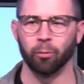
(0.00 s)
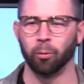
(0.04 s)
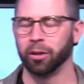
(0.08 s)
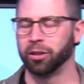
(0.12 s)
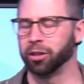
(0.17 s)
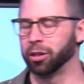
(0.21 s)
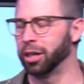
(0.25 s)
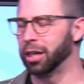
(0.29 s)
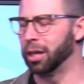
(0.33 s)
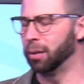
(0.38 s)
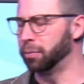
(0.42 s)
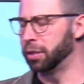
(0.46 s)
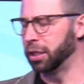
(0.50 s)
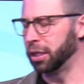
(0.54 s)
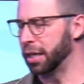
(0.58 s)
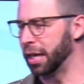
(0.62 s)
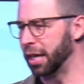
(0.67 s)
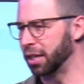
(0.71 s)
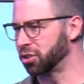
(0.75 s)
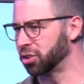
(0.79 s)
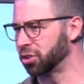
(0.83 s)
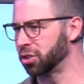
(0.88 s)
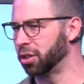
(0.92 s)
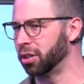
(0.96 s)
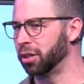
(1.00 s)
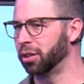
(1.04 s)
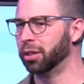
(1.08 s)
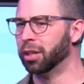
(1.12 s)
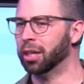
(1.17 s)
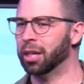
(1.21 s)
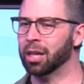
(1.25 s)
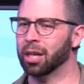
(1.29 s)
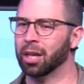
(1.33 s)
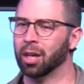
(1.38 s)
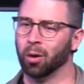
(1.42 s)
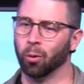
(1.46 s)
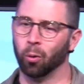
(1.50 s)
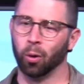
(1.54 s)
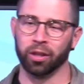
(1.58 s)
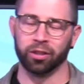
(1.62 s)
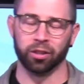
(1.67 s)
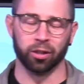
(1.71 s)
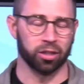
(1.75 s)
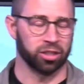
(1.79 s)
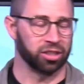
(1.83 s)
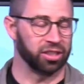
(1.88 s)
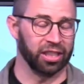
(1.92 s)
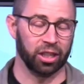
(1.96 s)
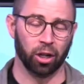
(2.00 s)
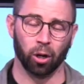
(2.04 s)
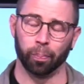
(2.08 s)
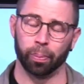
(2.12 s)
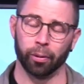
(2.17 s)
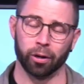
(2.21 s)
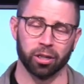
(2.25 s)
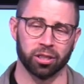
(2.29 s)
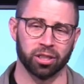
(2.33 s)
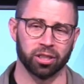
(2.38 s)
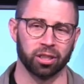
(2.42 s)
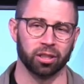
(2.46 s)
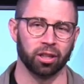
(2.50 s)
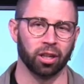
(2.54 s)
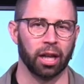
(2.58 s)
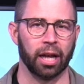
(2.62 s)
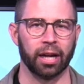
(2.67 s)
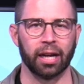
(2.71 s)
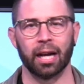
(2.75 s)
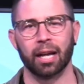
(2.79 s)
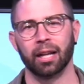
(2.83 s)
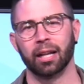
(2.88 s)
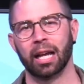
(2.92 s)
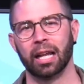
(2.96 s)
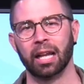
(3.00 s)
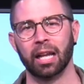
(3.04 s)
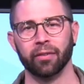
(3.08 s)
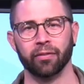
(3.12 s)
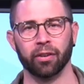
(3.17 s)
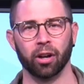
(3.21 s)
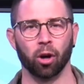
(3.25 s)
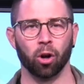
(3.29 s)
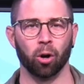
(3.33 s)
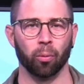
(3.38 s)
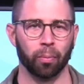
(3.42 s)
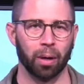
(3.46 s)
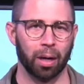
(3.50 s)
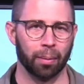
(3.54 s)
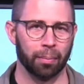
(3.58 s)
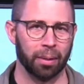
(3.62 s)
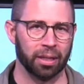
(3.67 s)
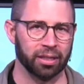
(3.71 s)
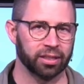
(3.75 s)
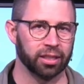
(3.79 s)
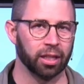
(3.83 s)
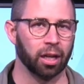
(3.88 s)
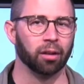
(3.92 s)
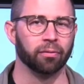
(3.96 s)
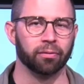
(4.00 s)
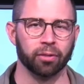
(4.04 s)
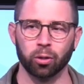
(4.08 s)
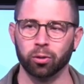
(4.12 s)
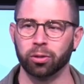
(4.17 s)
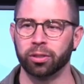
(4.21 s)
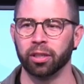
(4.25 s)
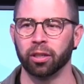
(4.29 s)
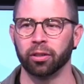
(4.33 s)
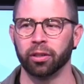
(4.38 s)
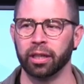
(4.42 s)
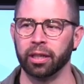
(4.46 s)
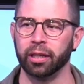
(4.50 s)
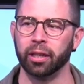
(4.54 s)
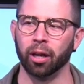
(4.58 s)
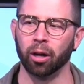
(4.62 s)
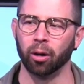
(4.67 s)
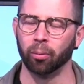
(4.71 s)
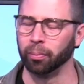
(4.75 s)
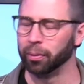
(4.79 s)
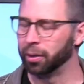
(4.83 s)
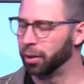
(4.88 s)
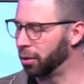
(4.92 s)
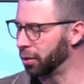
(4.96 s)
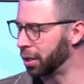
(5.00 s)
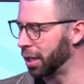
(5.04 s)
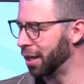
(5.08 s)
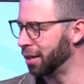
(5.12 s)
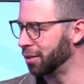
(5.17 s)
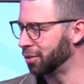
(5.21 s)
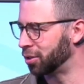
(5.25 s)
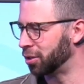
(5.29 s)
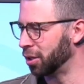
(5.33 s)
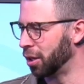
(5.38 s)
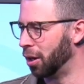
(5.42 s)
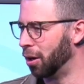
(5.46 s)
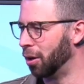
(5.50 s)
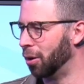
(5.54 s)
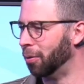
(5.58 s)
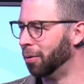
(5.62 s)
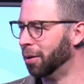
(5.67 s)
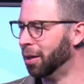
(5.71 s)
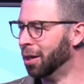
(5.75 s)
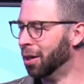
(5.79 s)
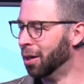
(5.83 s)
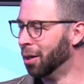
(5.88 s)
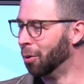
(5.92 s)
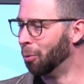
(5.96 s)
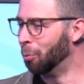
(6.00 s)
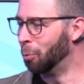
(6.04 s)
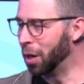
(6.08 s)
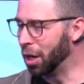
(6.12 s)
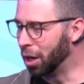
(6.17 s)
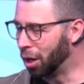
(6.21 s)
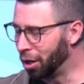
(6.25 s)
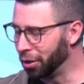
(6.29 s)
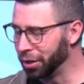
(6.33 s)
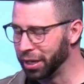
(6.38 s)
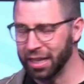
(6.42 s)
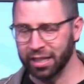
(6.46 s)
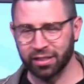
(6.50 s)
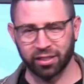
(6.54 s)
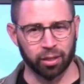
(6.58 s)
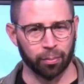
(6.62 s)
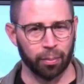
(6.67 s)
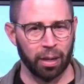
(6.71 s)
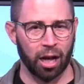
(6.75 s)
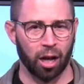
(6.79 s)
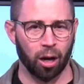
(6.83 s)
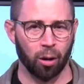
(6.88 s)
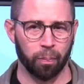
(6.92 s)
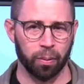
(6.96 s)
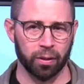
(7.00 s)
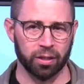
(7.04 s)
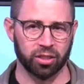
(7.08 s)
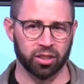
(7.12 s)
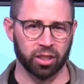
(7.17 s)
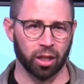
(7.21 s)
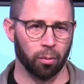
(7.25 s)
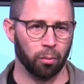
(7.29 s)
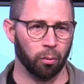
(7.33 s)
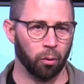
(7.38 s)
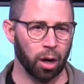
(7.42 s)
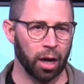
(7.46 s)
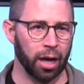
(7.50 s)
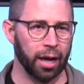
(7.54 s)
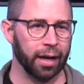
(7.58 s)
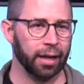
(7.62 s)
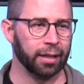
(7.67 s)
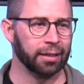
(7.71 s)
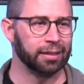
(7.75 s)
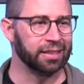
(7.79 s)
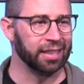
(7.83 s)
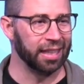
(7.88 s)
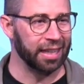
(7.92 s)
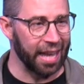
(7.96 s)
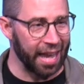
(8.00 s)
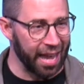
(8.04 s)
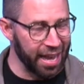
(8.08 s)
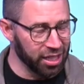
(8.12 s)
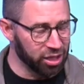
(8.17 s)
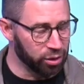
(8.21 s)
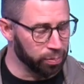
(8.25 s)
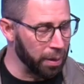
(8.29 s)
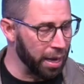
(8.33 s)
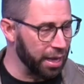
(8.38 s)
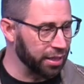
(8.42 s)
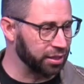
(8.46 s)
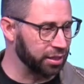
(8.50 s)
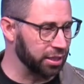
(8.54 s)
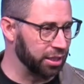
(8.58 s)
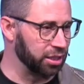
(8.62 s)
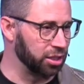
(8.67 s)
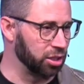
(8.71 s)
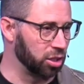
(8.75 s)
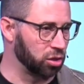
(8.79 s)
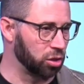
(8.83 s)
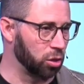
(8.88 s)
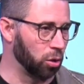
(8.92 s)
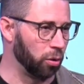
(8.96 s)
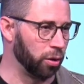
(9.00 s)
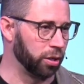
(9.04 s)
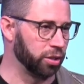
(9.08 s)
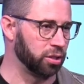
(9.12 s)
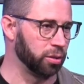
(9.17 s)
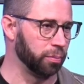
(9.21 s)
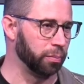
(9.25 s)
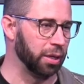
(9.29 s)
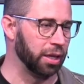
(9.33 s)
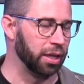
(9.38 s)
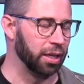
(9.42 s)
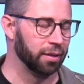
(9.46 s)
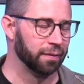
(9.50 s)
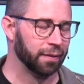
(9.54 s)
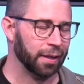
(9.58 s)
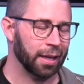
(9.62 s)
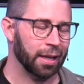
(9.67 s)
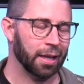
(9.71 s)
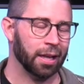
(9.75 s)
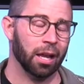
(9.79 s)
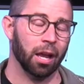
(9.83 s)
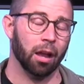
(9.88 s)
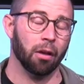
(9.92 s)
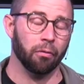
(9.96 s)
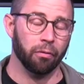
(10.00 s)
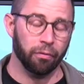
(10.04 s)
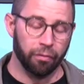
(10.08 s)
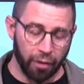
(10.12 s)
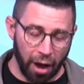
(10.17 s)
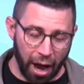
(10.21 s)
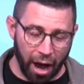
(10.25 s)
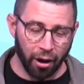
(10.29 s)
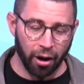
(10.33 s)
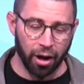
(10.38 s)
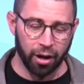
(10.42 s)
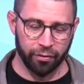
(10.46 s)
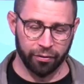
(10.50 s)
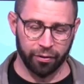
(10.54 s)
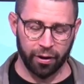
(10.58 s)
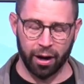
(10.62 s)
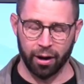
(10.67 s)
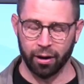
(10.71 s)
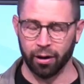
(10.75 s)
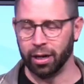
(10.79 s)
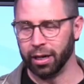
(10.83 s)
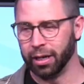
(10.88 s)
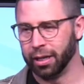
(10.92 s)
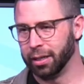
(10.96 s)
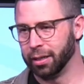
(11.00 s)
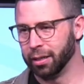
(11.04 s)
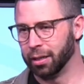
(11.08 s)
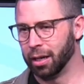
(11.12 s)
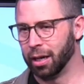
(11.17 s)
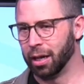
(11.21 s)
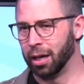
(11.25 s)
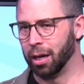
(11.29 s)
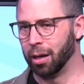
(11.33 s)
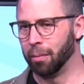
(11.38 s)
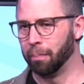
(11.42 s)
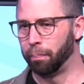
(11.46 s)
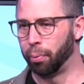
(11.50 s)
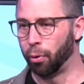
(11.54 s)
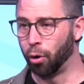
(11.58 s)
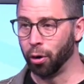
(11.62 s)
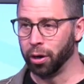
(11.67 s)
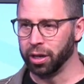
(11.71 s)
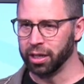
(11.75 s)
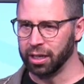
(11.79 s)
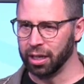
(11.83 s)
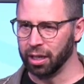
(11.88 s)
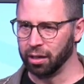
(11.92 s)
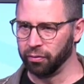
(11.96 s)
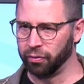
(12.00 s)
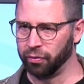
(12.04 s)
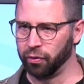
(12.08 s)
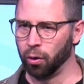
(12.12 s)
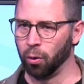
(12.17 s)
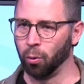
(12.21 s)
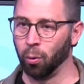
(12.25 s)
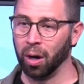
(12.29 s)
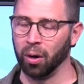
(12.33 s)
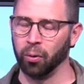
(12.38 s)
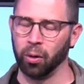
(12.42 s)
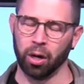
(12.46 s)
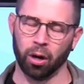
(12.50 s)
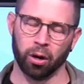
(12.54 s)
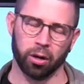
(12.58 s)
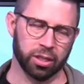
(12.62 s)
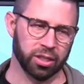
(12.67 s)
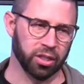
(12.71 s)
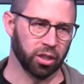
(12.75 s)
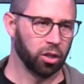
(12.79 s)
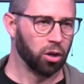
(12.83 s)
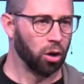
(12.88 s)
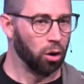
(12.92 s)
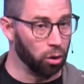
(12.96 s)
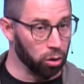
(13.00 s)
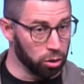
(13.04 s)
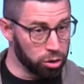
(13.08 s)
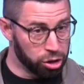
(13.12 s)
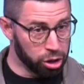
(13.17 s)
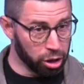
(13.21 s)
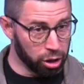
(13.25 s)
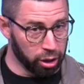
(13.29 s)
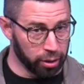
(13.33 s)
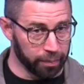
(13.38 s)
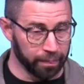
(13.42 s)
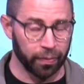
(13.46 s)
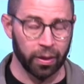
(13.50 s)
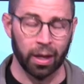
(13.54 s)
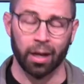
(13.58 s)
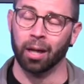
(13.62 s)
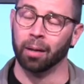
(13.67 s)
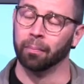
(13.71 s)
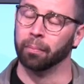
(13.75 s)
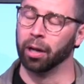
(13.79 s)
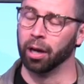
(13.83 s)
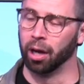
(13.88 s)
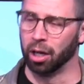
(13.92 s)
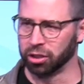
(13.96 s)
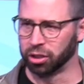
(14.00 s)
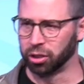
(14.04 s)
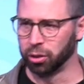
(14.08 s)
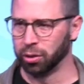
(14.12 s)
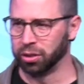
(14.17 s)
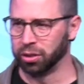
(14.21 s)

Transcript: whether you're an empty nester, whether you're a single person, you're like, I live at home by myself. You still need help, okay? So we all need some help in some way. Today's message is going to be very, very poignant for where we are as a culture, but also it's